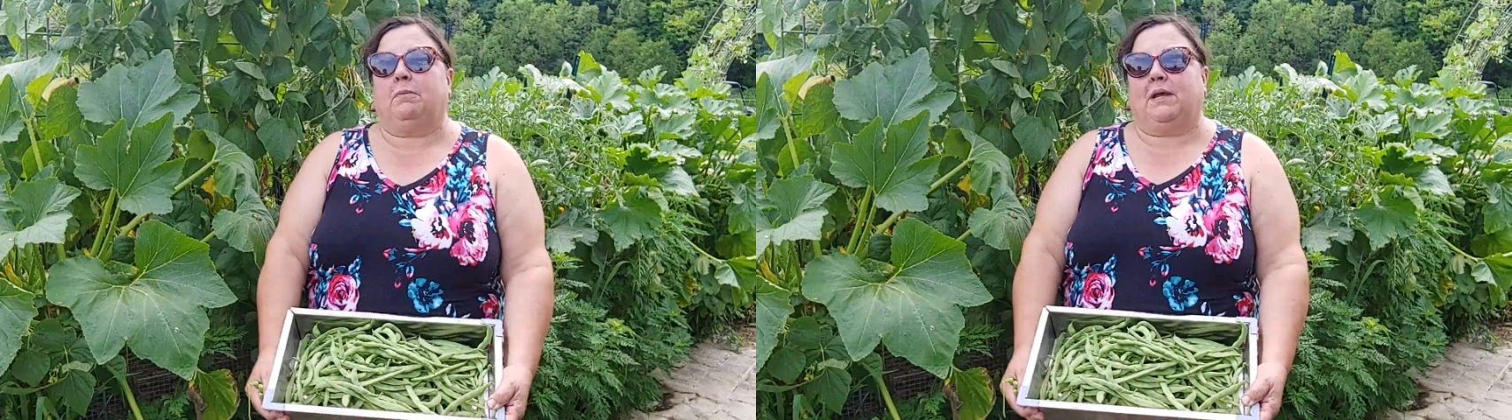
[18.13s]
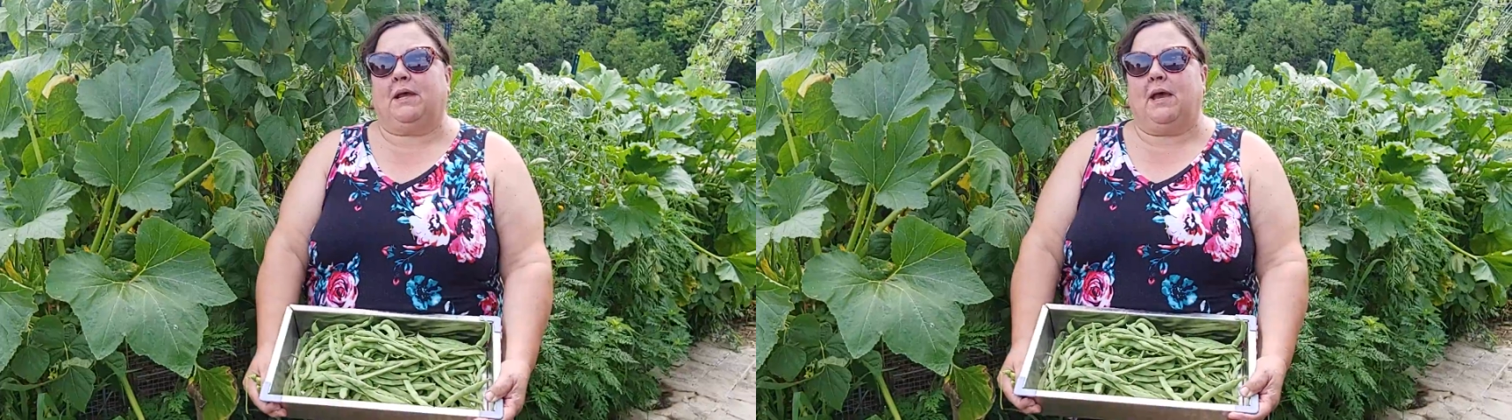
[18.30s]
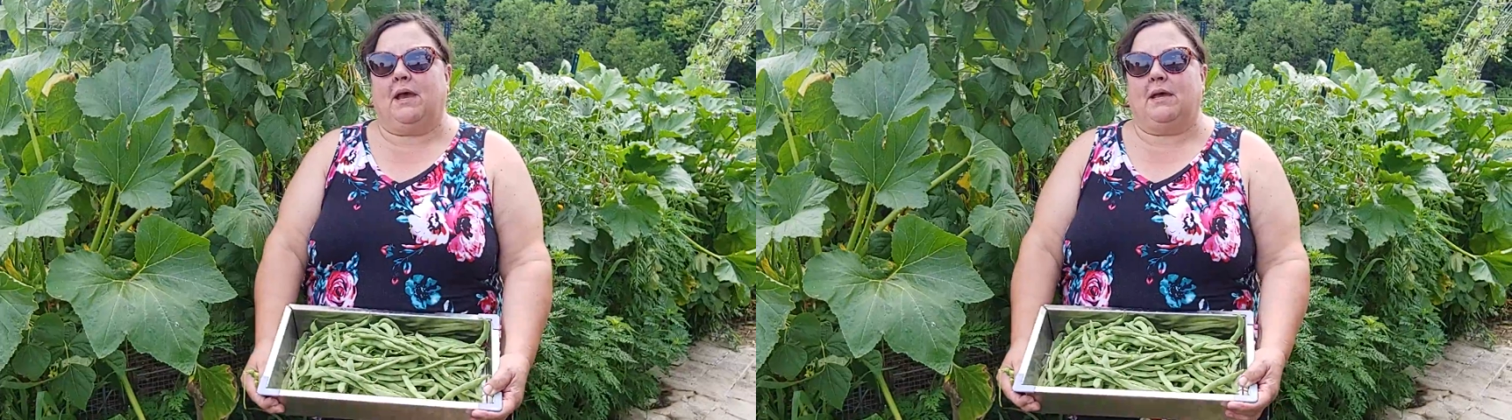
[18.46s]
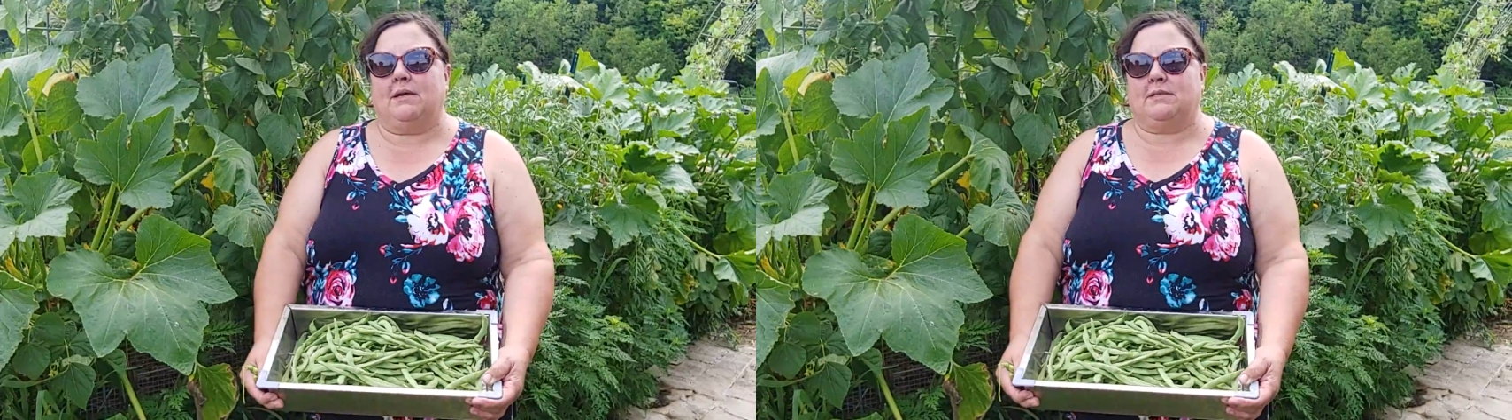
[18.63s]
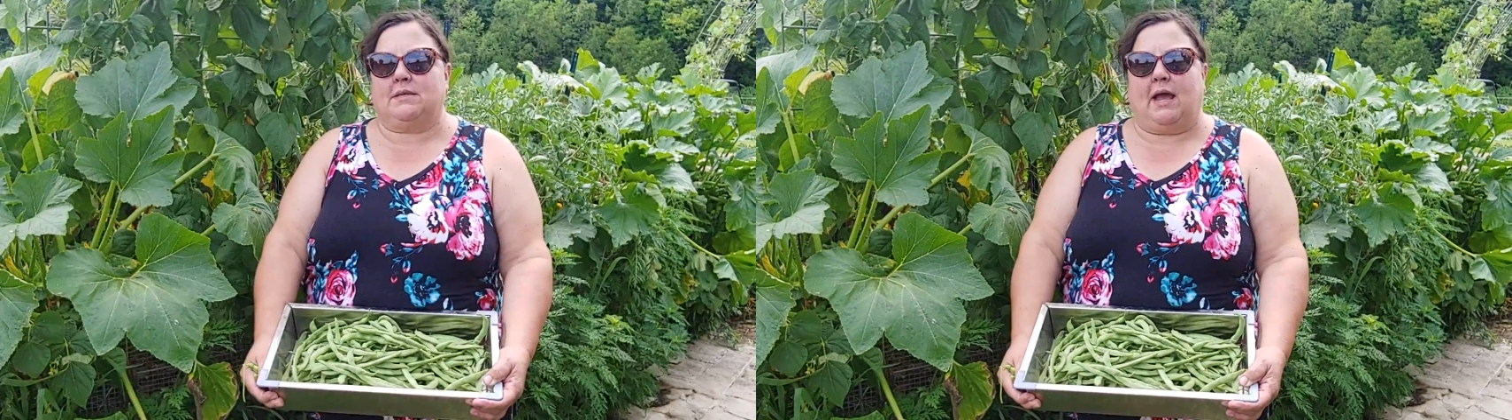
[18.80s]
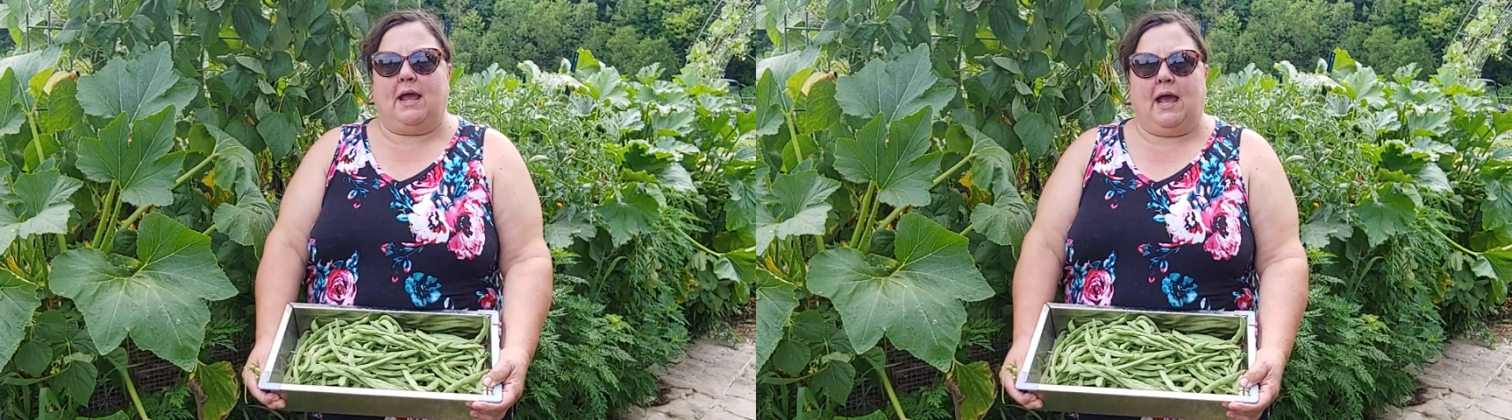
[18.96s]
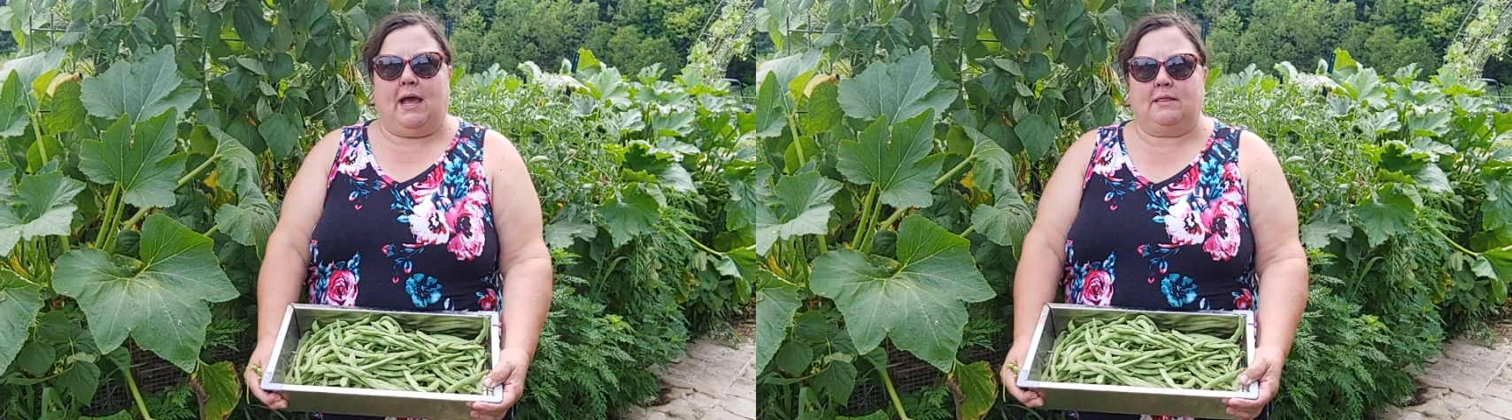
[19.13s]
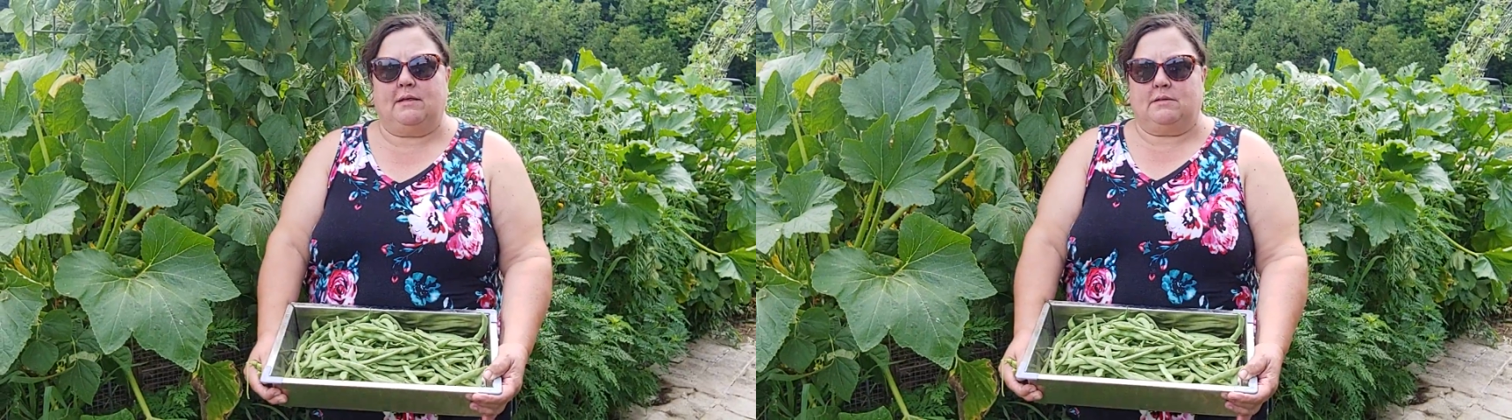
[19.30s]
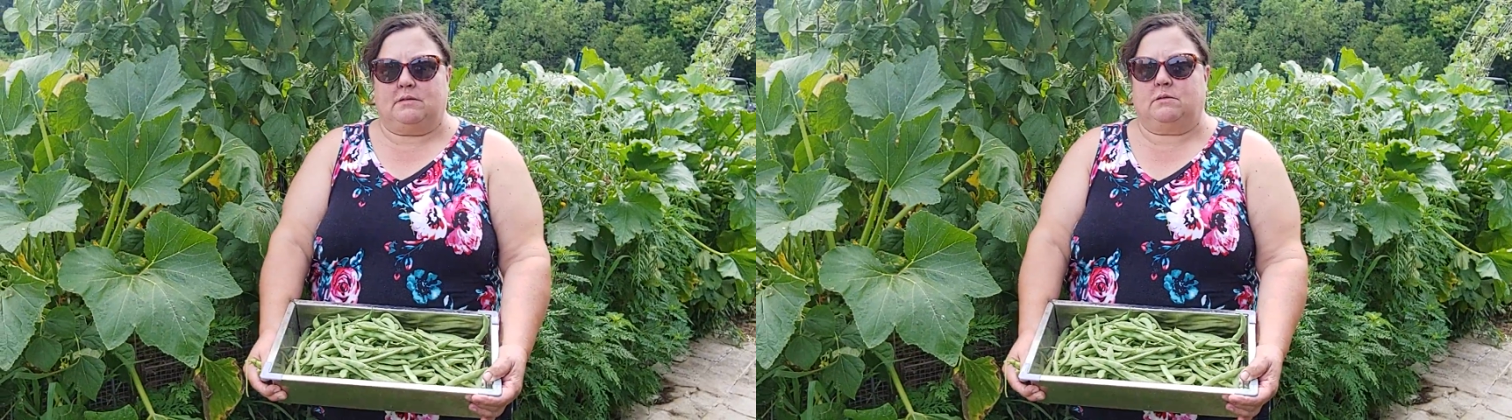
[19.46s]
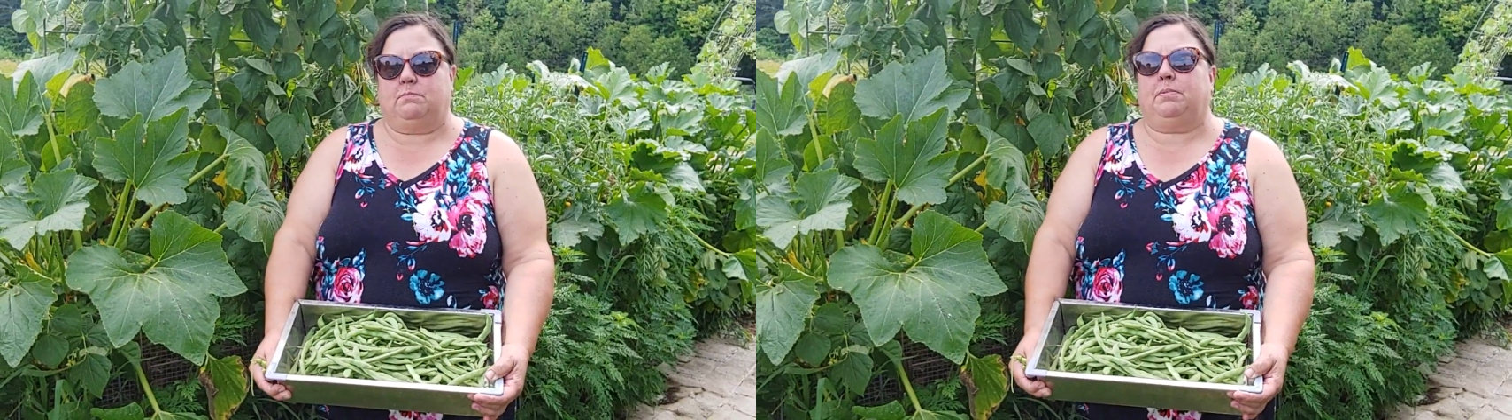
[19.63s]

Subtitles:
because I had this